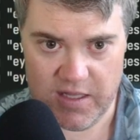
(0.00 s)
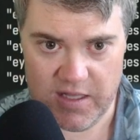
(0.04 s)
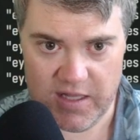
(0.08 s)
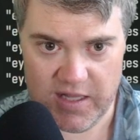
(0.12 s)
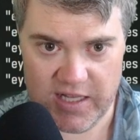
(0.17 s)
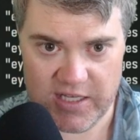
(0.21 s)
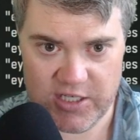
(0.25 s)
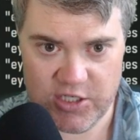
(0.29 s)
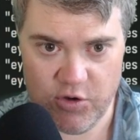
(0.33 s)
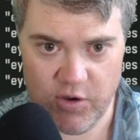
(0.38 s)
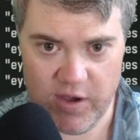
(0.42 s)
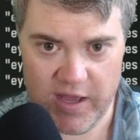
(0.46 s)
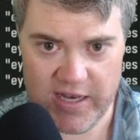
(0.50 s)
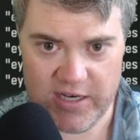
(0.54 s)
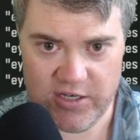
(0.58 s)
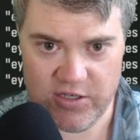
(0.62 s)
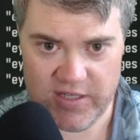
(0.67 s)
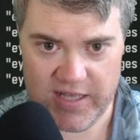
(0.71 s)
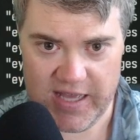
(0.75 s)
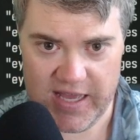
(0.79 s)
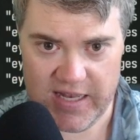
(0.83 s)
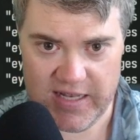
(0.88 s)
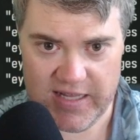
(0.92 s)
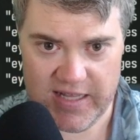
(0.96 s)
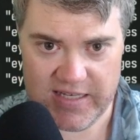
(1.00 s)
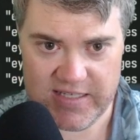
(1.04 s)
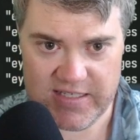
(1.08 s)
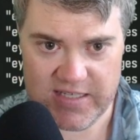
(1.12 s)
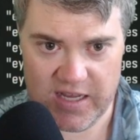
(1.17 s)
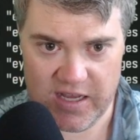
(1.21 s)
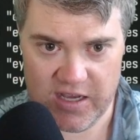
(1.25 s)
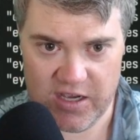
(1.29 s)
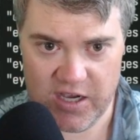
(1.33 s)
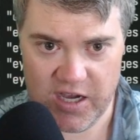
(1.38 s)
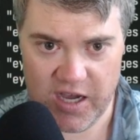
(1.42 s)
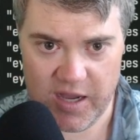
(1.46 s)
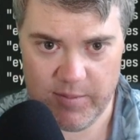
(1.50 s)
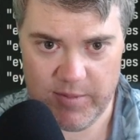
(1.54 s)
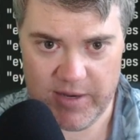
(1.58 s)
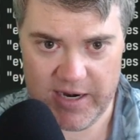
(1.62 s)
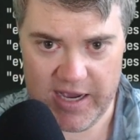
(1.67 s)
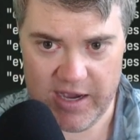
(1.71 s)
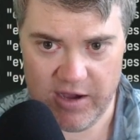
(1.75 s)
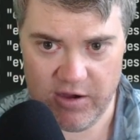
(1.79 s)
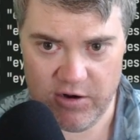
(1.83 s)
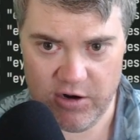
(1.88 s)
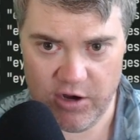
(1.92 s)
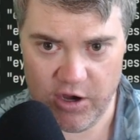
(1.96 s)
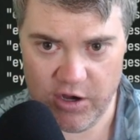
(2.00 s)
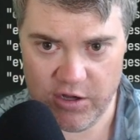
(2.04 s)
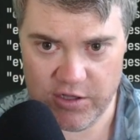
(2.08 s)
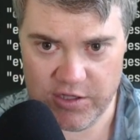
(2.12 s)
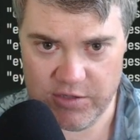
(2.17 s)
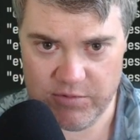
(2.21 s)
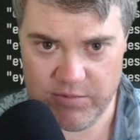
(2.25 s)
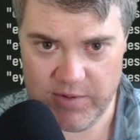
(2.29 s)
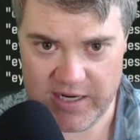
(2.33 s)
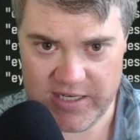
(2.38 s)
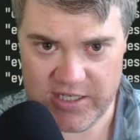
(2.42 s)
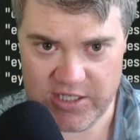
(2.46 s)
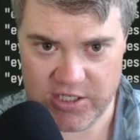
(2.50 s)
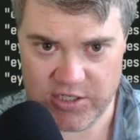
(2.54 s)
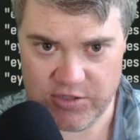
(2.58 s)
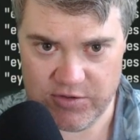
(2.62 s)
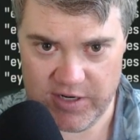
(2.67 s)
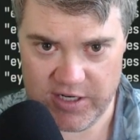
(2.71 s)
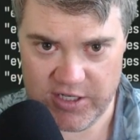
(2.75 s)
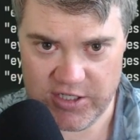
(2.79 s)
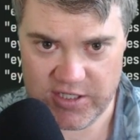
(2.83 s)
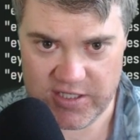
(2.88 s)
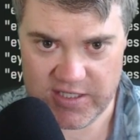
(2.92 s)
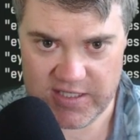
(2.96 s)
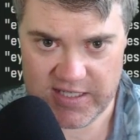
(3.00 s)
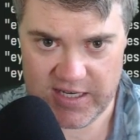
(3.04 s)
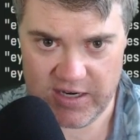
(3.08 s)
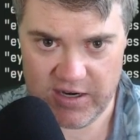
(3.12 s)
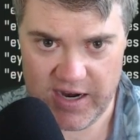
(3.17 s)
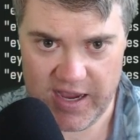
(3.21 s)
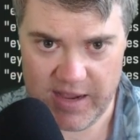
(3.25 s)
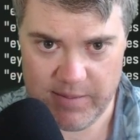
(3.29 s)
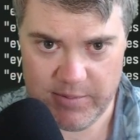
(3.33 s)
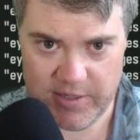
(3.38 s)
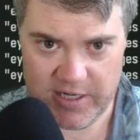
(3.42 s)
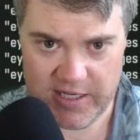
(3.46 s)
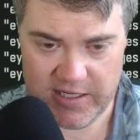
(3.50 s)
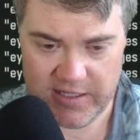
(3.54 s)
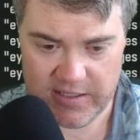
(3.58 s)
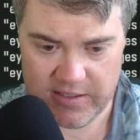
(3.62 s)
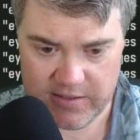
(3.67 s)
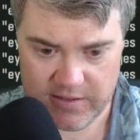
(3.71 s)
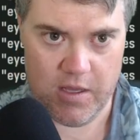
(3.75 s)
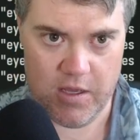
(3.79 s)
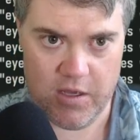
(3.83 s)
Let's go ahead and do that. Let's comment out all the registrations that are happening.